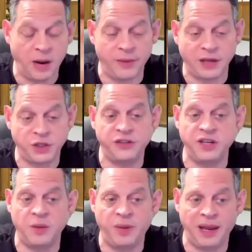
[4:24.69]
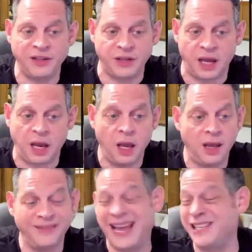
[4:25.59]
with SGC and PSA,
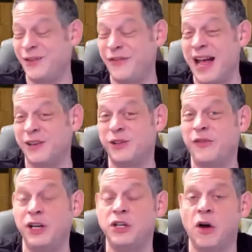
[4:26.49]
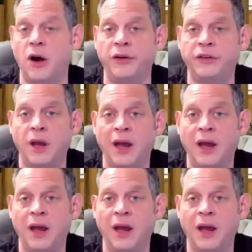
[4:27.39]
tens of thousands of vintage cards,